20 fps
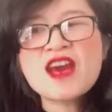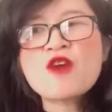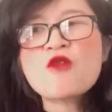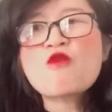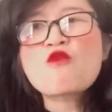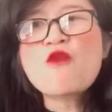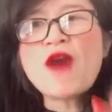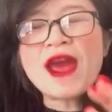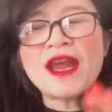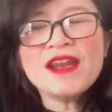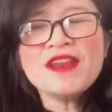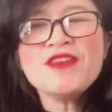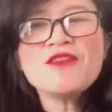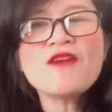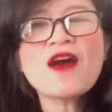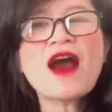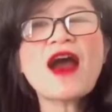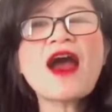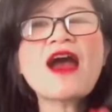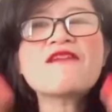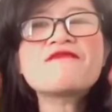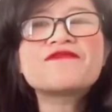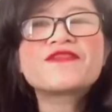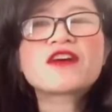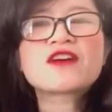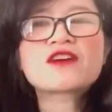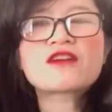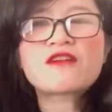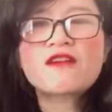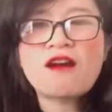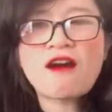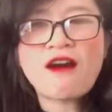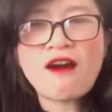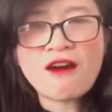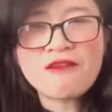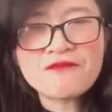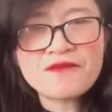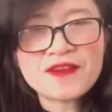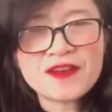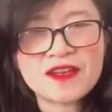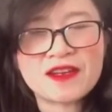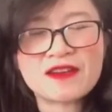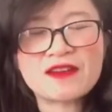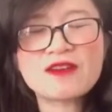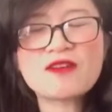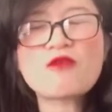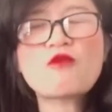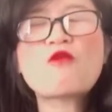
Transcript: When you have the confidence,